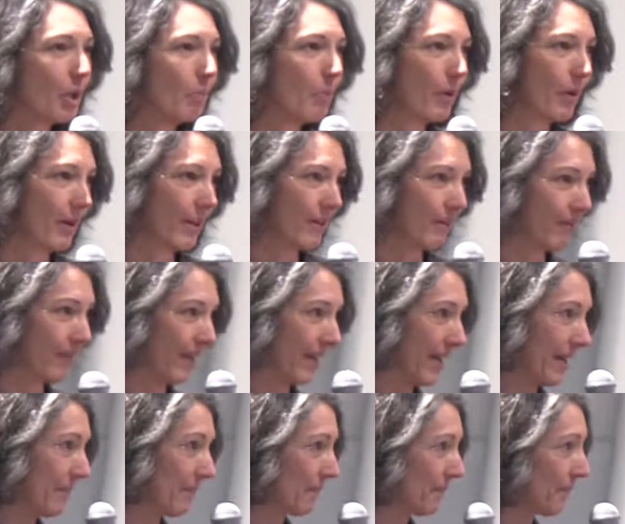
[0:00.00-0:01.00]
a part of
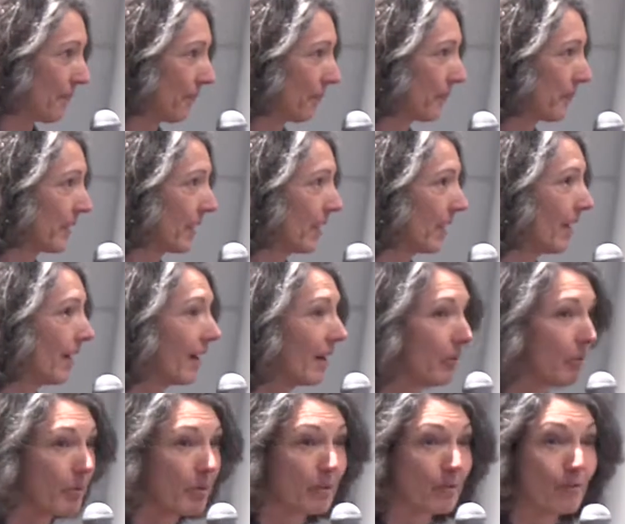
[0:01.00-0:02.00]
that.
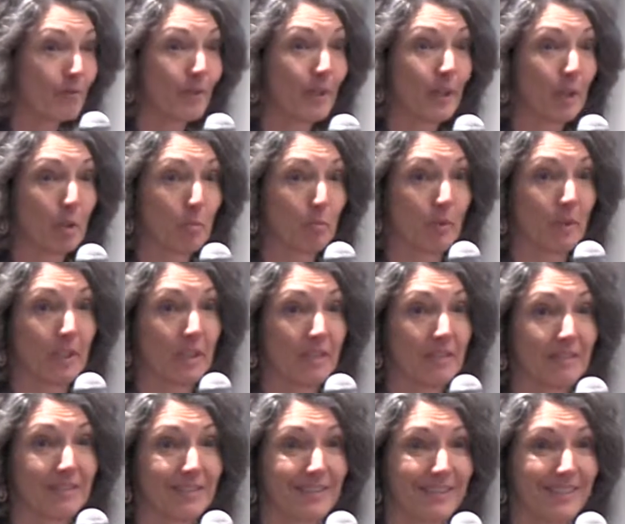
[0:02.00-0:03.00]
I wanted to fly
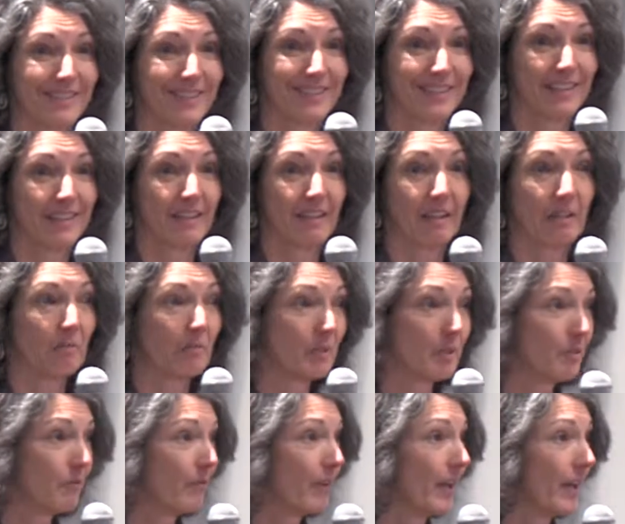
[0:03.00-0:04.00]
airplanes. I
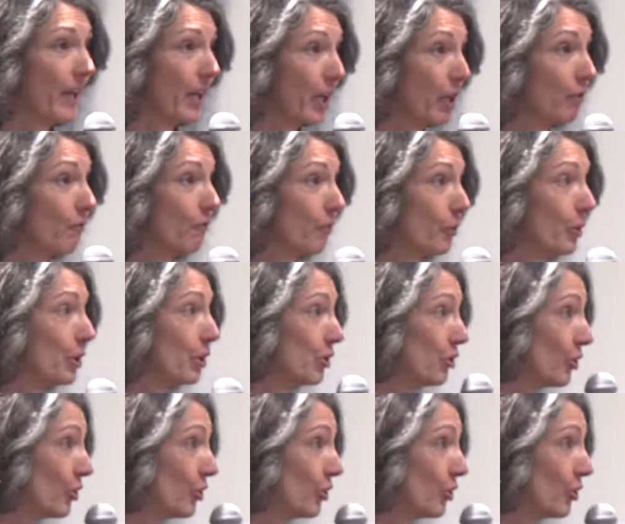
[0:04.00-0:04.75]
wanted to fly Air Force